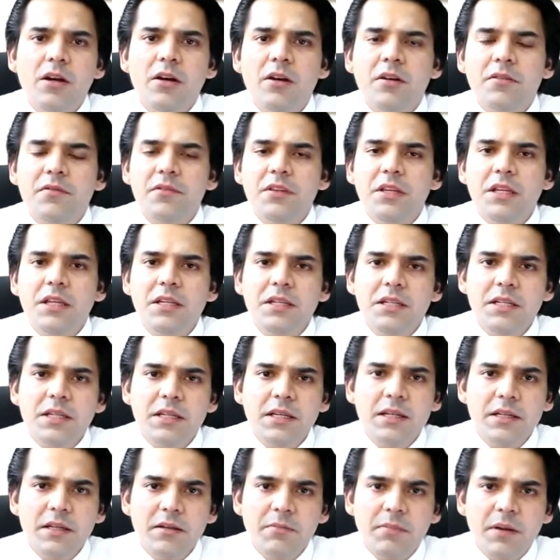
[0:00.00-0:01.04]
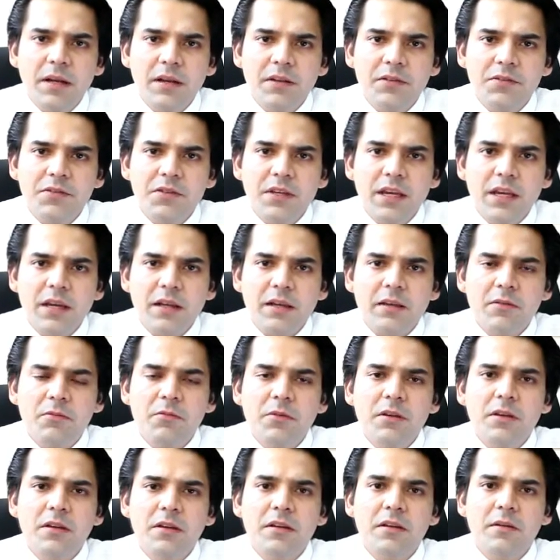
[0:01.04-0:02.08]
of the Indian Independence Act,
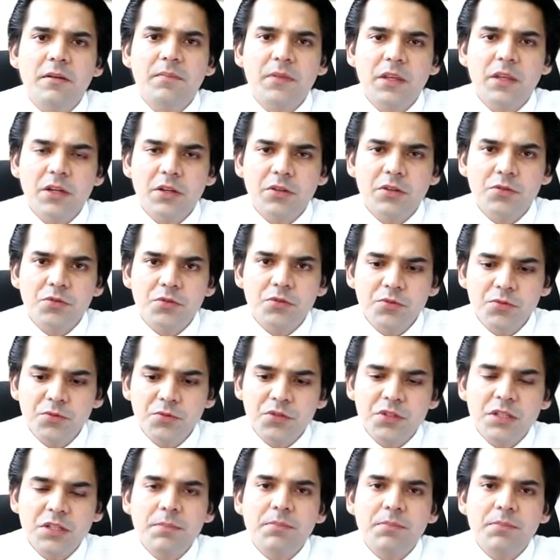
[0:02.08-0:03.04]
where two